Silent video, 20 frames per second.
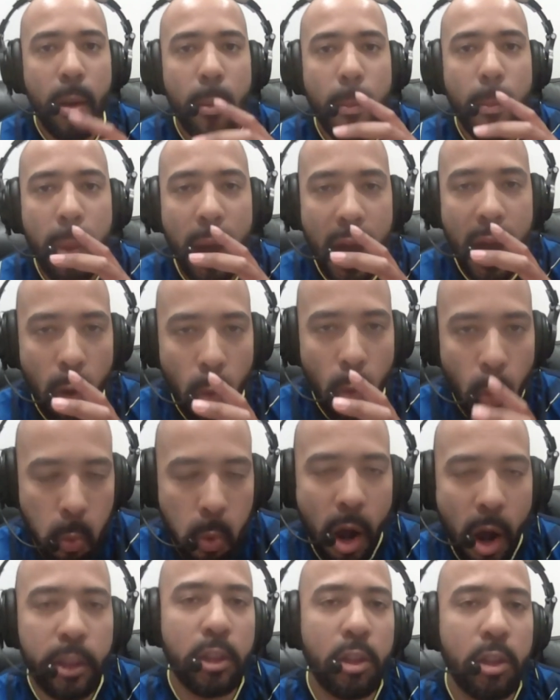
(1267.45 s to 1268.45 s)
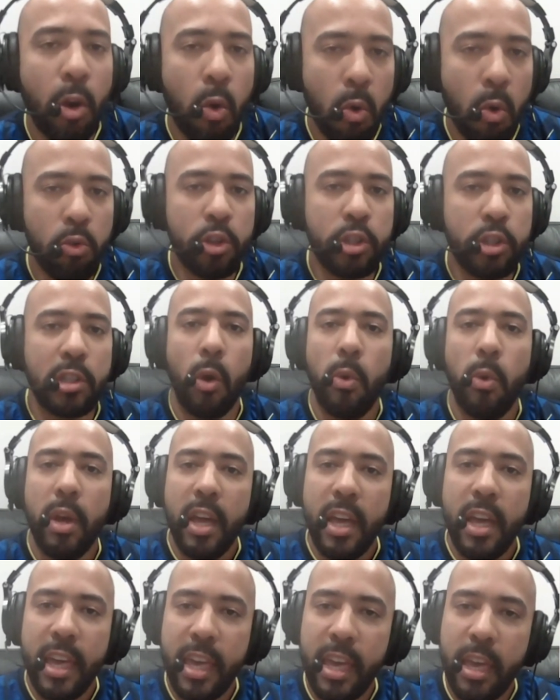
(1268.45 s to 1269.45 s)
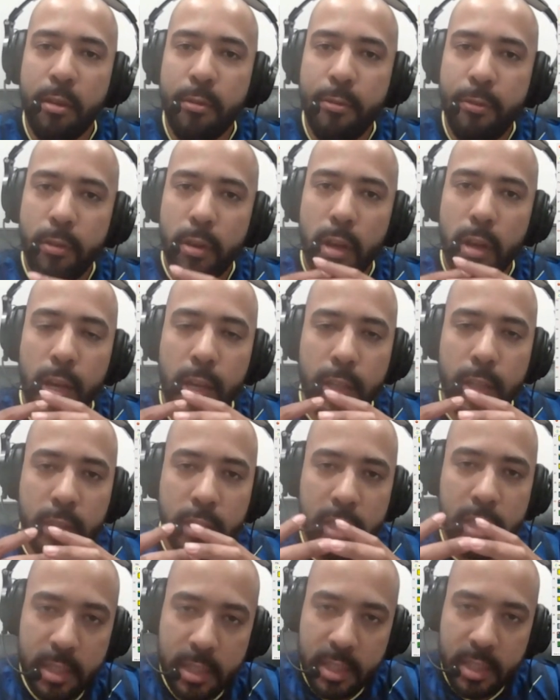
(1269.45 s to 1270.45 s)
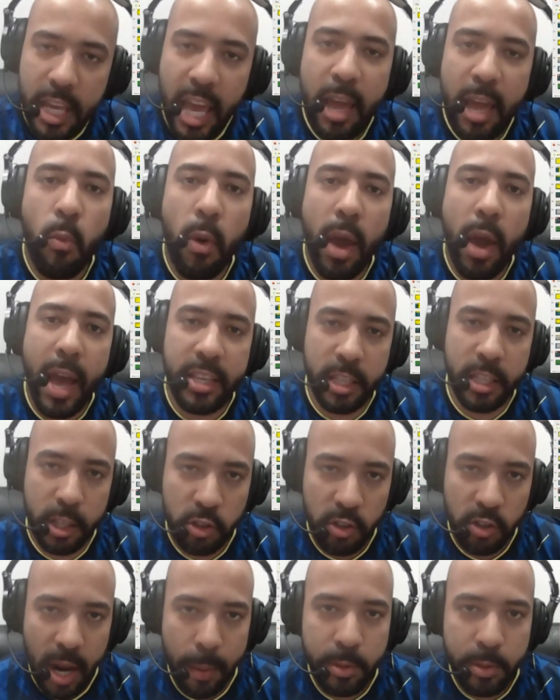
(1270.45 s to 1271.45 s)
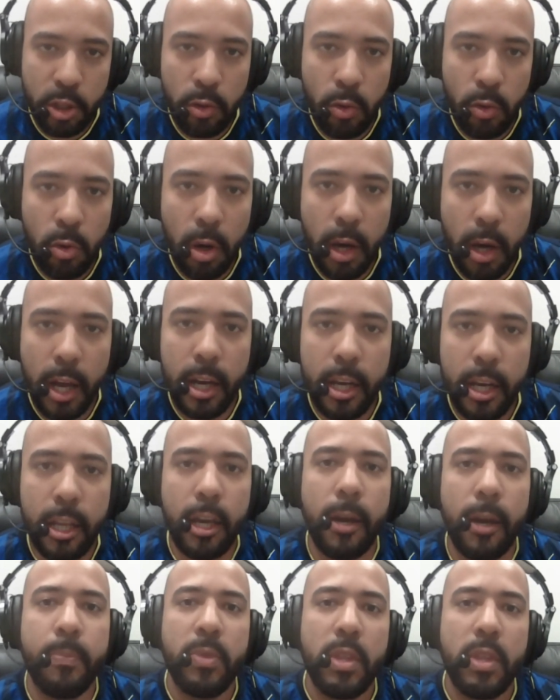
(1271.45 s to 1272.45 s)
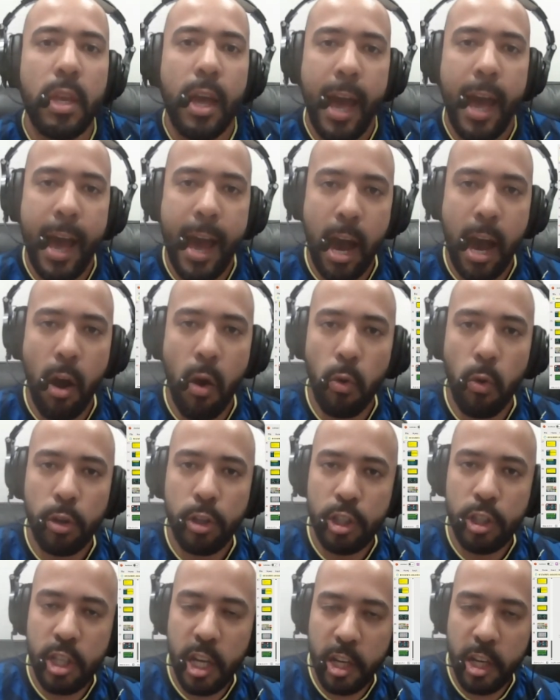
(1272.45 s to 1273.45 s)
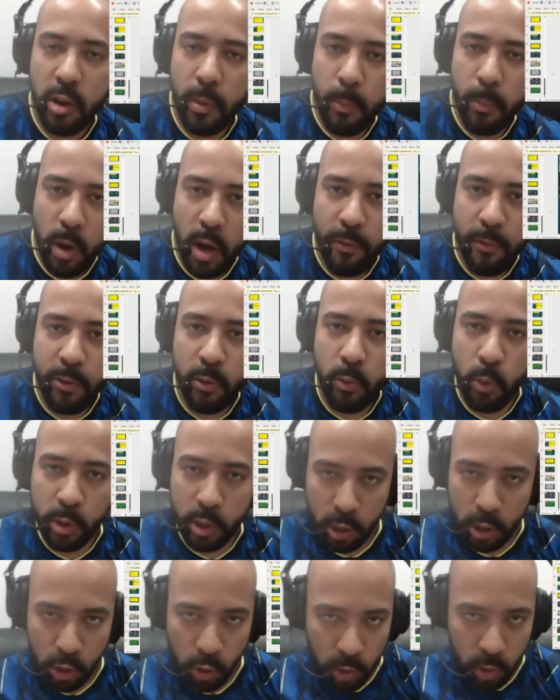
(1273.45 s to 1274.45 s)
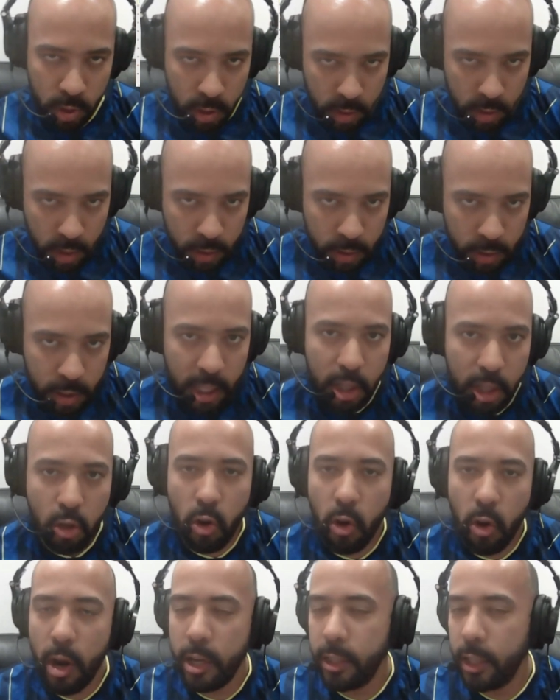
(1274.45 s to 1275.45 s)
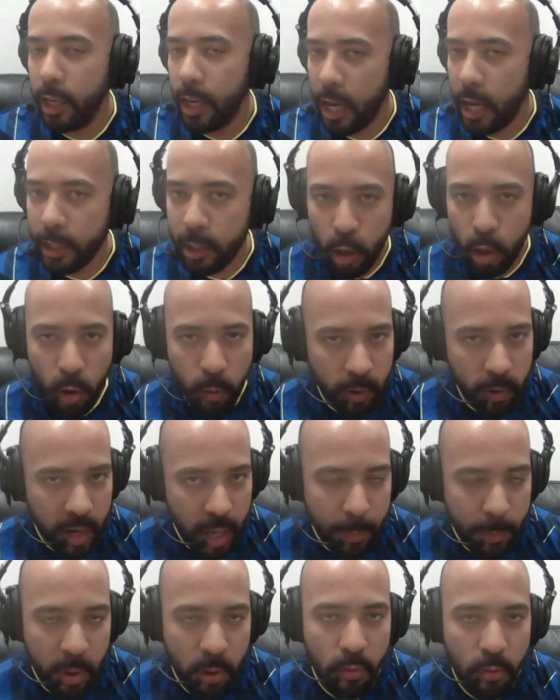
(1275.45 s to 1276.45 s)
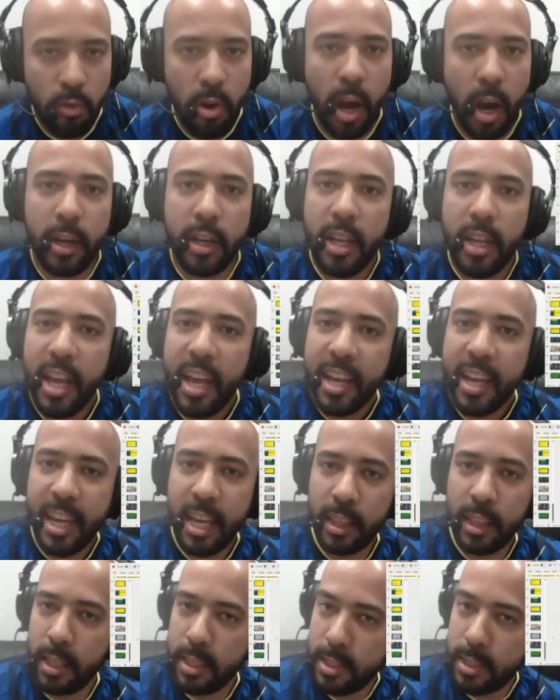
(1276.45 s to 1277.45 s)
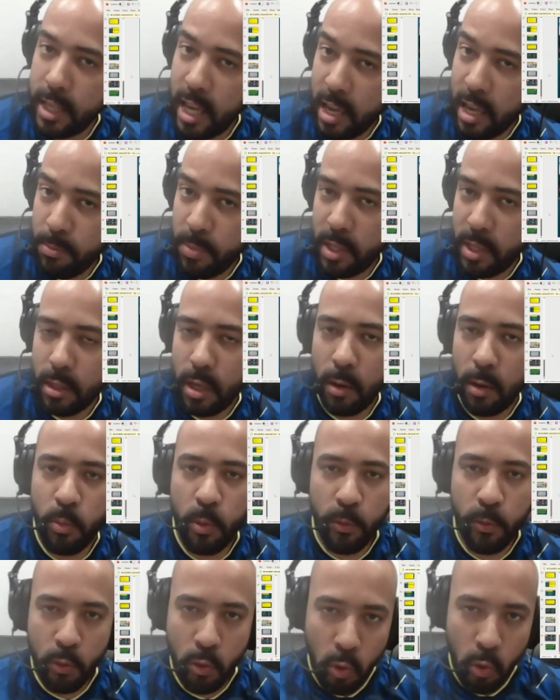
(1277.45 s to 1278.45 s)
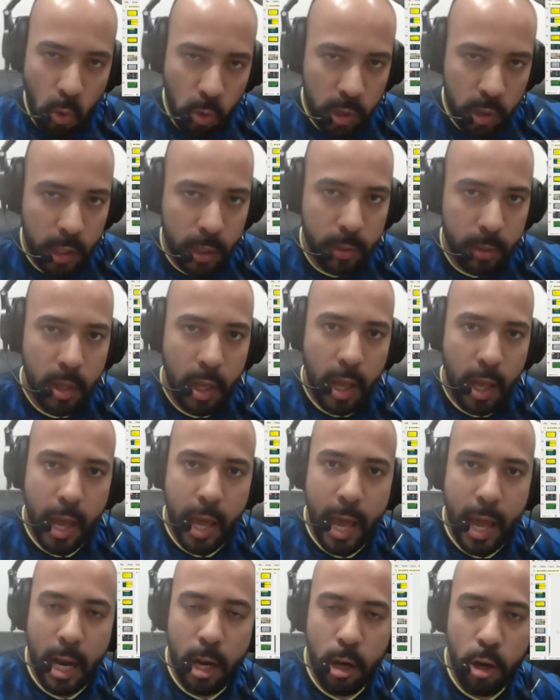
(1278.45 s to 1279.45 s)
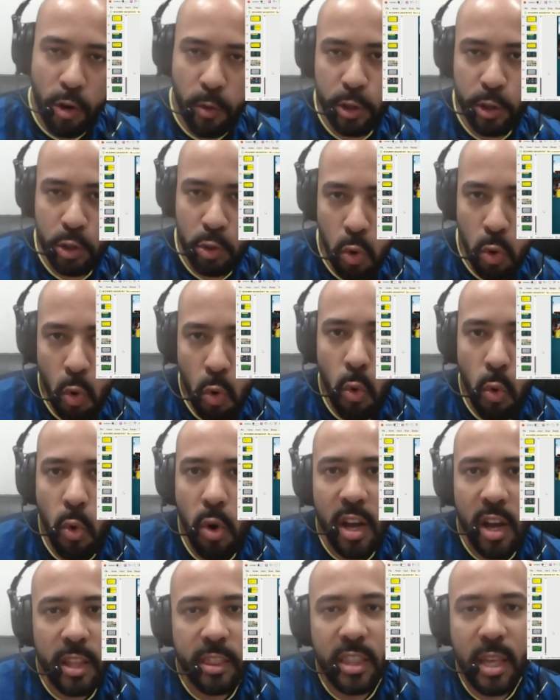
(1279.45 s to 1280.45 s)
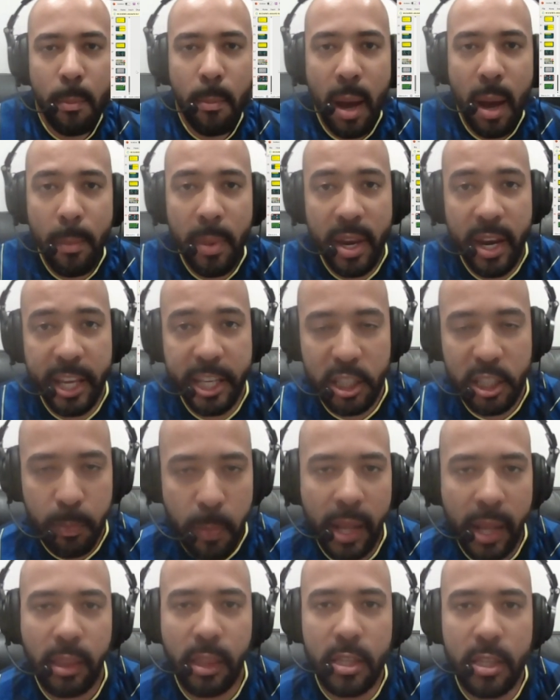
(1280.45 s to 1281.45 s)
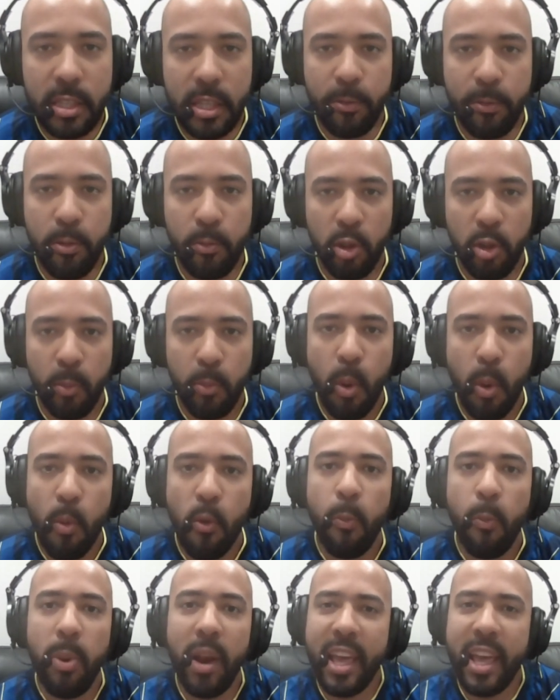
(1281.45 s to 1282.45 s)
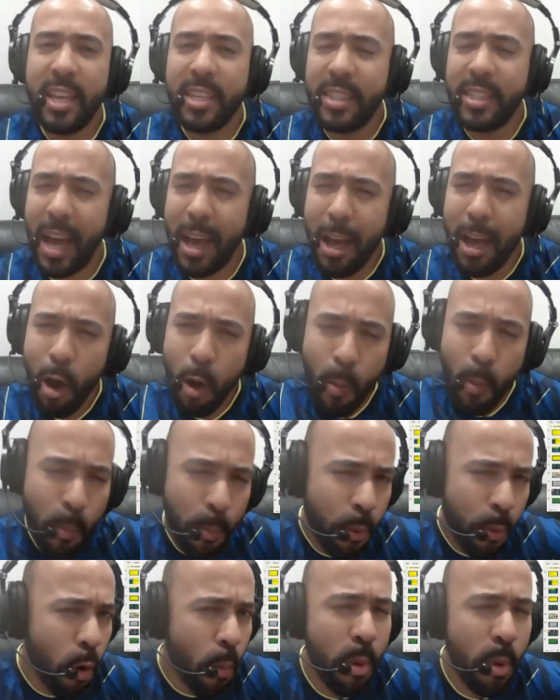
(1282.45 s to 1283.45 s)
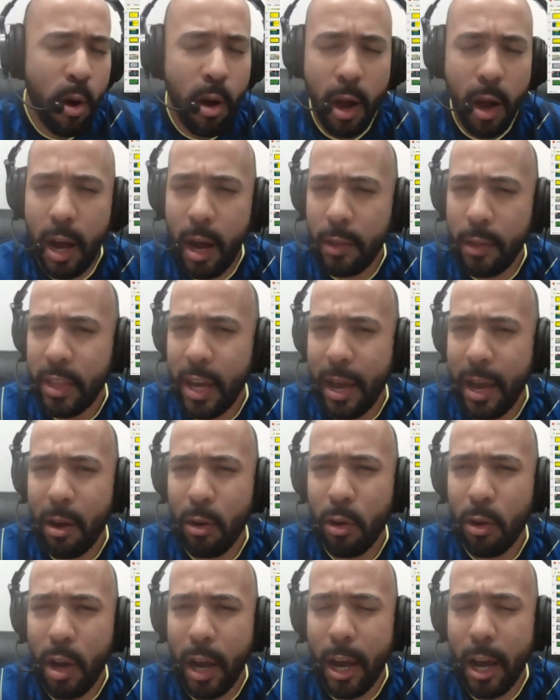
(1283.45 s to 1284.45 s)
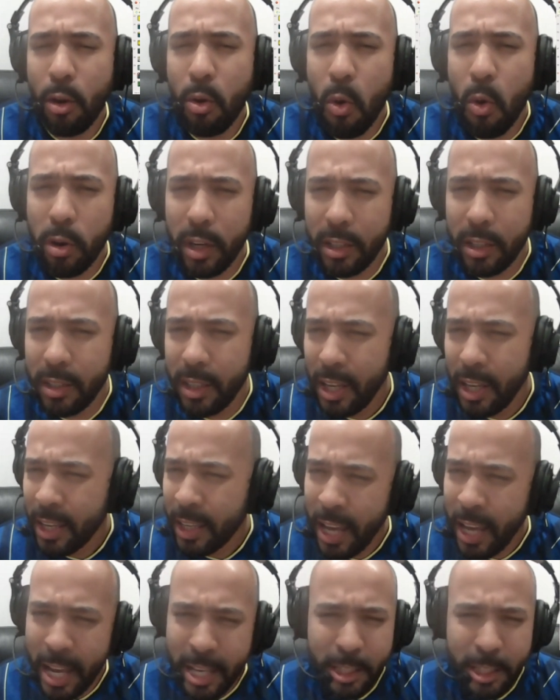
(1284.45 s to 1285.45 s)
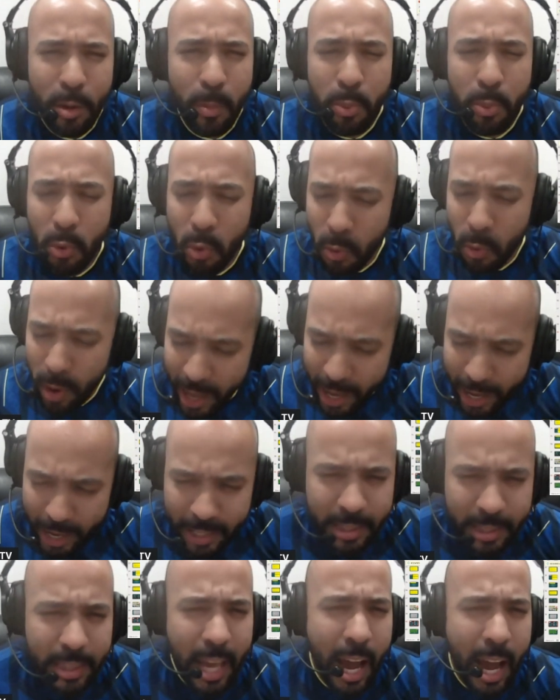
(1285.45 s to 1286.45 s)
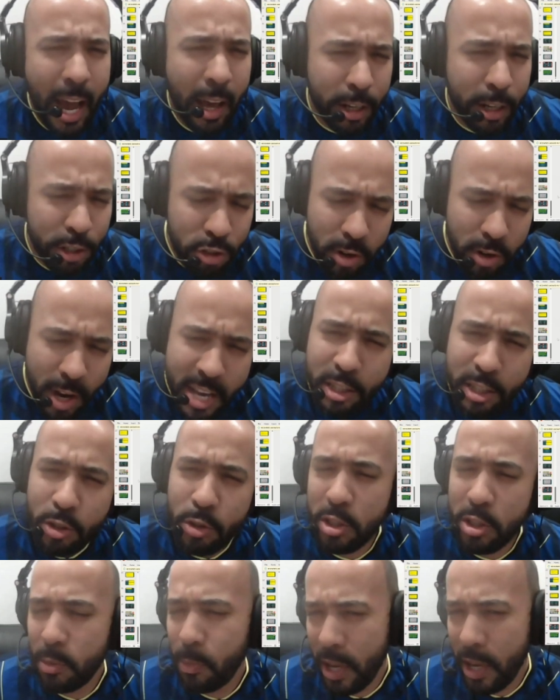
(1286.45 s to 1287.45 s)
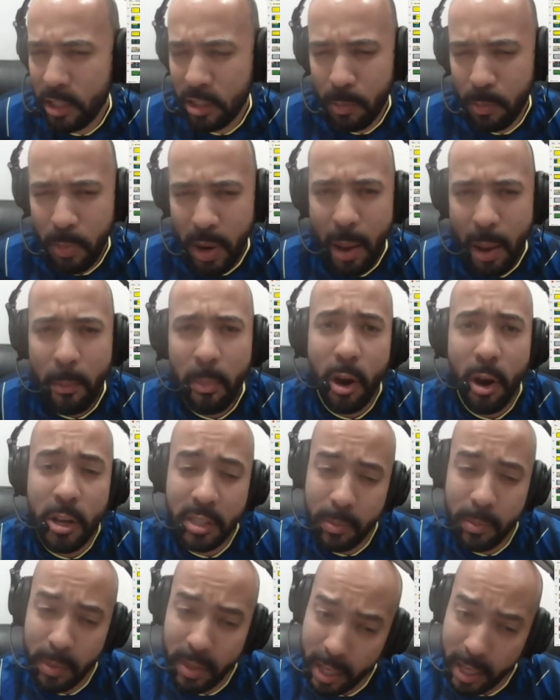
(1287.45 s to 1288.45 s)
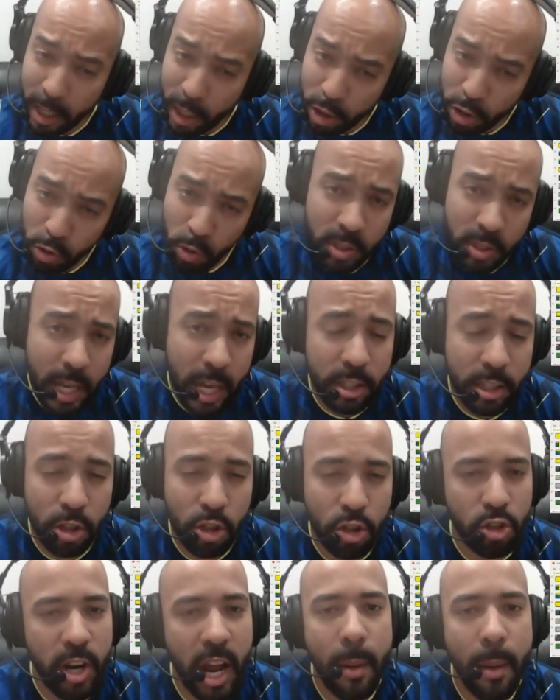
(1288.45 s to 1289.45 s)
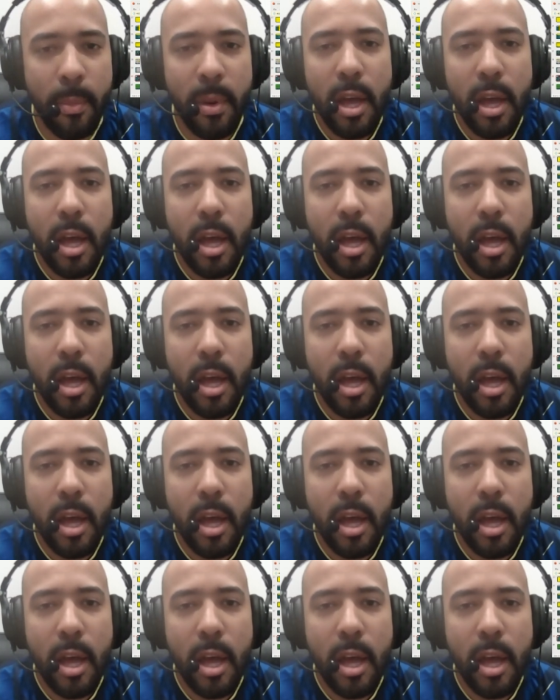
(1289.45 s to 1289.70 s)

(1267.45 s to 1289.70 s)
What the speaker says: But I wonder also if, same way as I described to you earlier, how Jacob Murphy was used as the decoy and allowed the overlapping run, can the same be done with Gordon and Lewis Hall? There might be an expectancy from the Bournemouth players that Gordon gets the ball head down and tries to use his pace to bypass them, and they can use it as a trap.